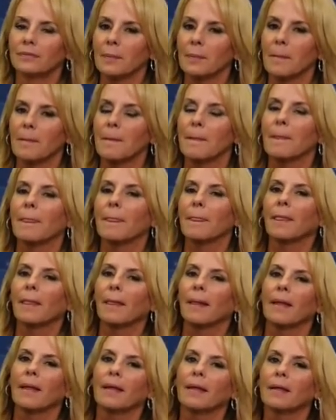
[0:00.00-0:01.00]

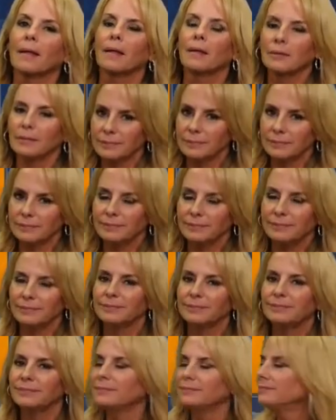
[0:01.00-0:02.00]

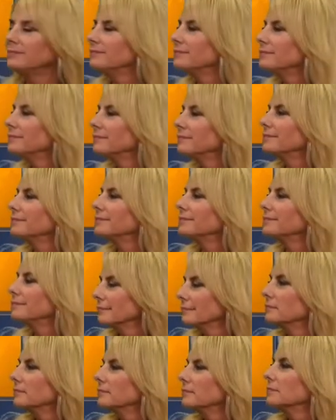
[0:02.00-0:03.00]

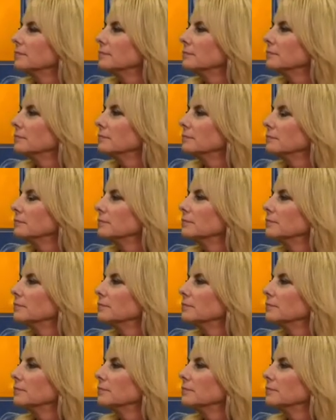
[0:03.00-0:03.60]
The person shown says nothing.